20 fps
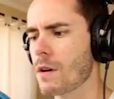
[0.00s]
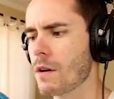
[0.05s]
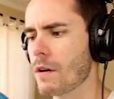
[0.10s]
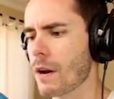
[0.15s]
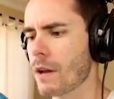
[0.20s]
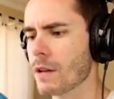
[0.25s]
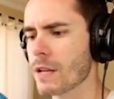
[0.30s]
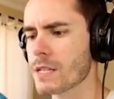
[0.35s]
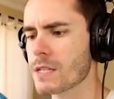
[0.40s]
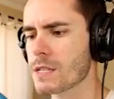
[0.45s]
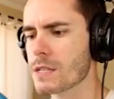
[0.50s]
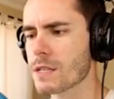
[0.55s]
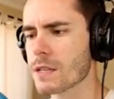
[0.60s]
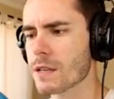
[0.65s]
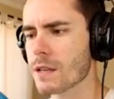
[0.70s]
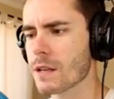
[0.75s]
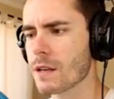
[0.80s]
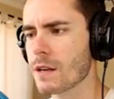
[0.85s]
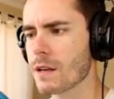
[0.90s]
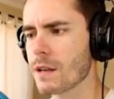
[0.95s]
All right, let's
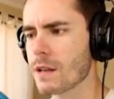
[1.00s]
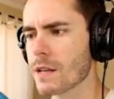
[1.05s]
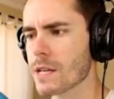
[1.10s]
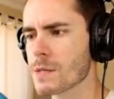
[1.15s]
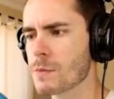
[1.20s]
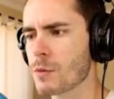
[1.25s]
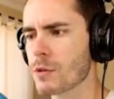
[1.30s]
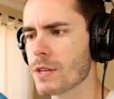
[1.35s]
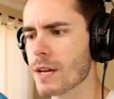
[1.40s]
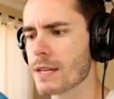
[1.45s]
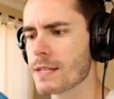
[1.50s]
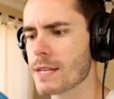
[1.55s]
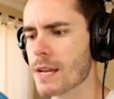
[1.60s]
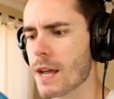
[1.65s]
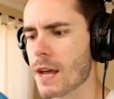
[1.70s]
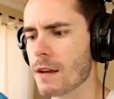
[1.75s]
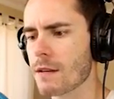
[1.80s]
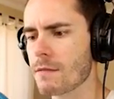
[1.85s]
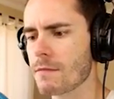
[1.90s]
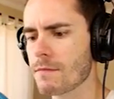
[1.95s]
let's put that
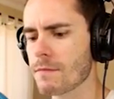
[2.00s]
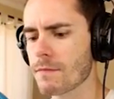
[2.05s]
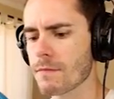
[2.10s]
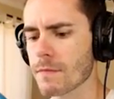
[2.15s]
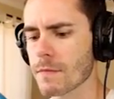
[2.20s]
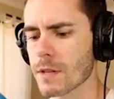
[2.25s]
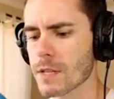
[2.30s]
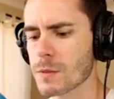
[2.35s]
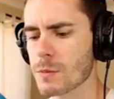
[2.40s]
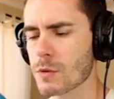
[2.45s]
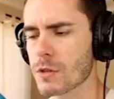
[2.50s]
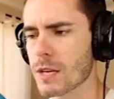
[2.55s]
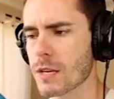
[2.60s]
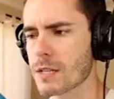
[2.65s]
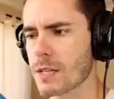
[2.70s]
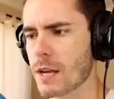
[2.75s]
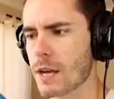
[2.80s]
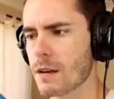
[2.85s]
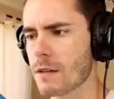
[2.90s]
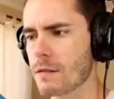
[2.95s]
down. Let's put
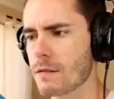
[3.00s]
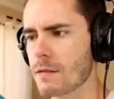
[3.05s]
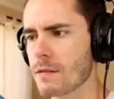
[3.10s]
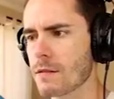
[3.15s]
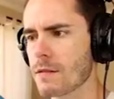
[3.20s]
that down.